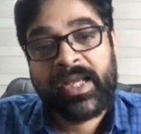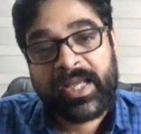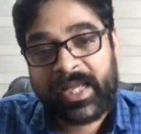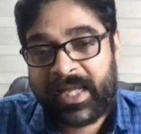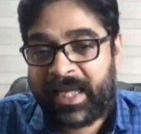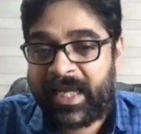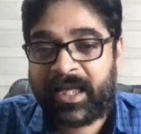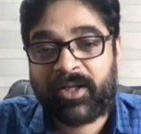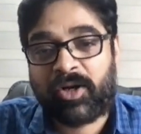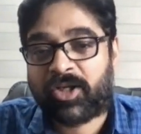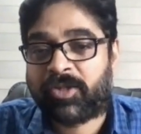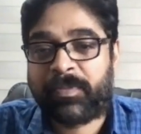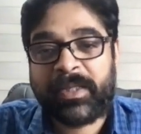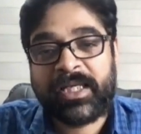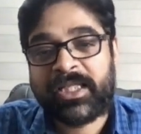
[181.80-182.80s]
A cross
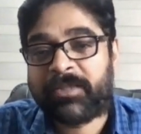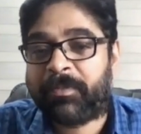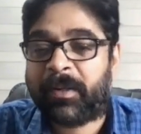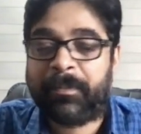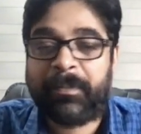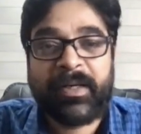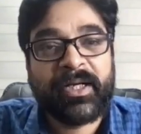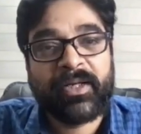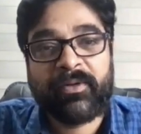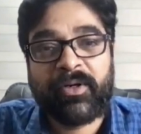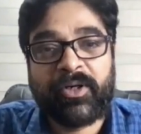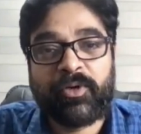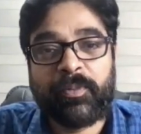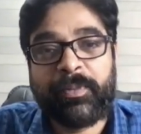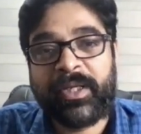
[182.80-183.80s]
B is perpendicular
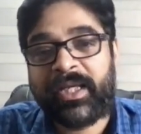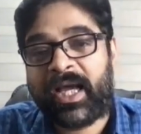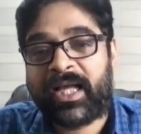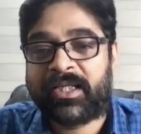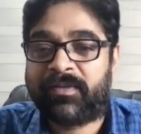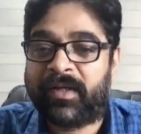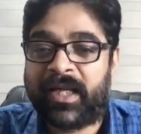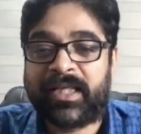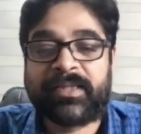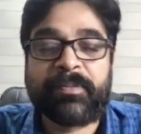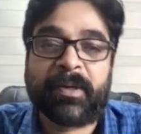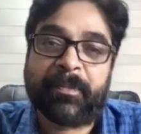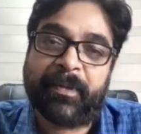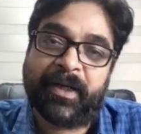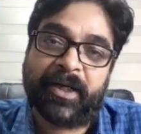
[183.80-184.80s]
to B as well as
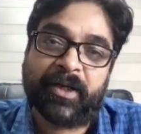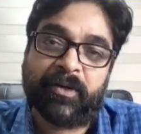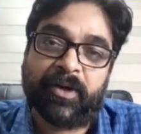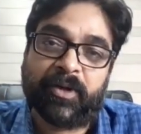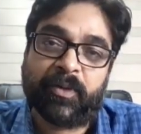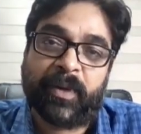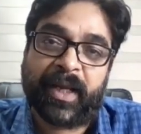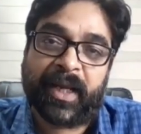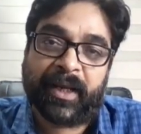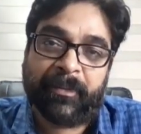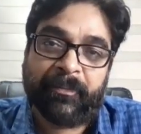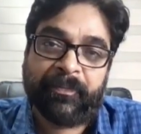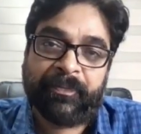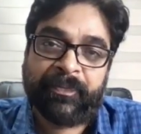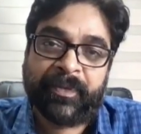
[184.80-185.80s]
perpendicular to A.
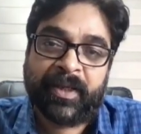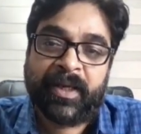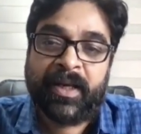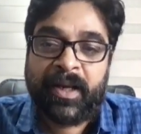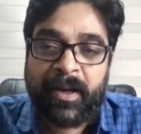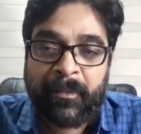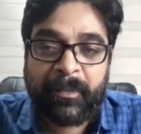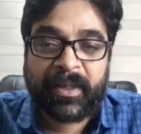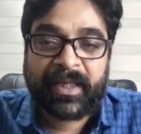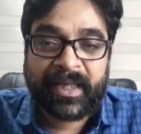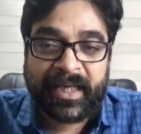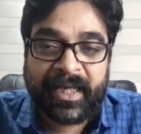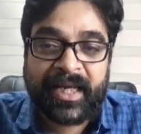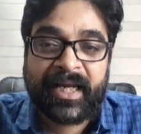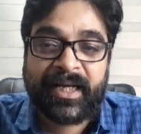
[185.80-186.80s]
But
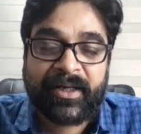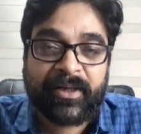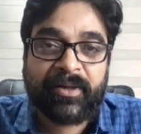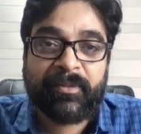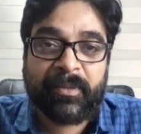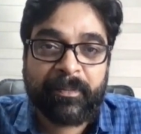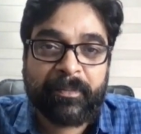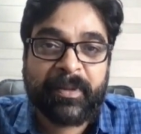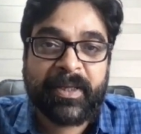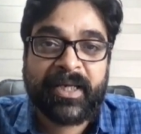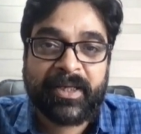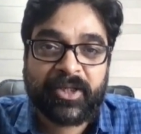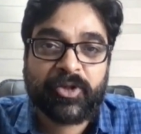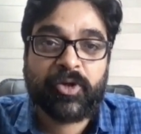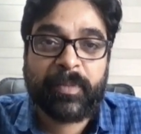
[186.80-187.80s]
A, B
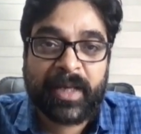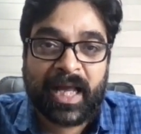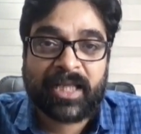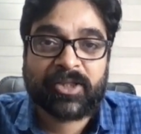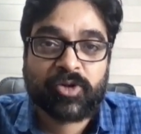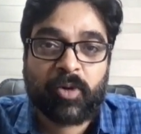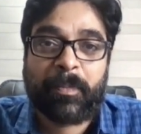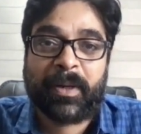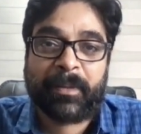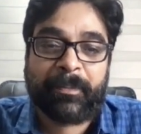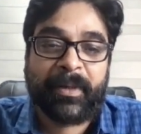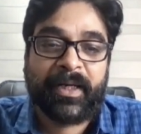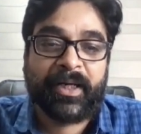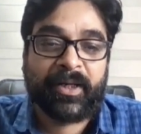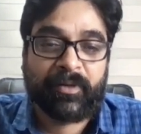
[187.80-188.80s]
should be also
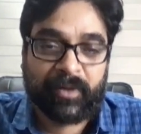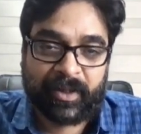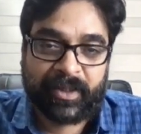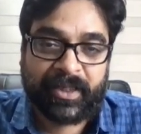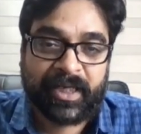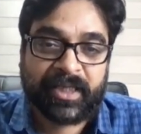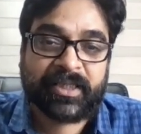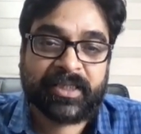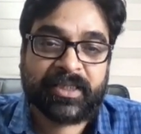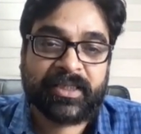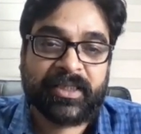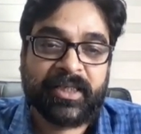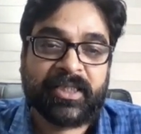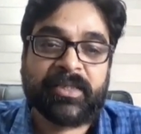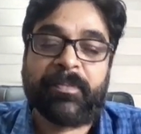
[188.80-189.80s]
perpendicular. Yes,
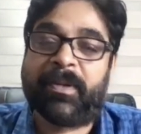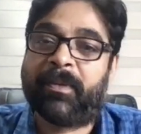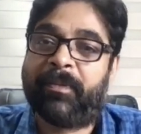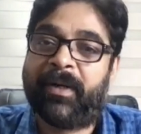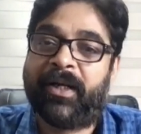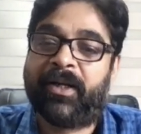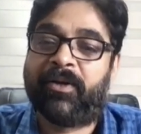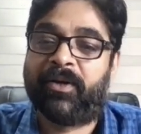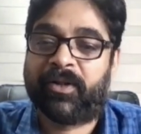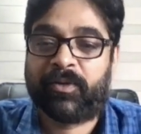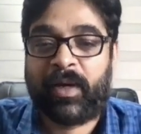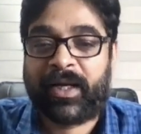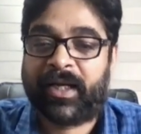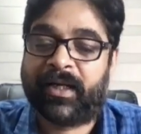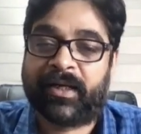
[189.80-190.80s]
it's perpendicular, so
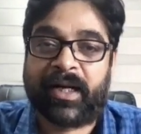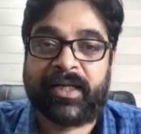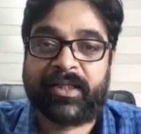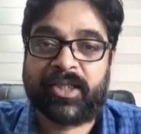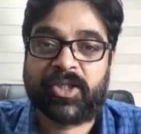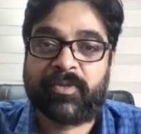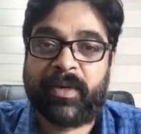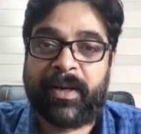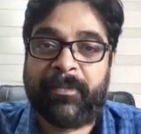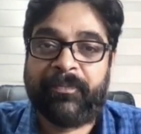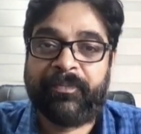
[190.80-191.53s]
I can write this way.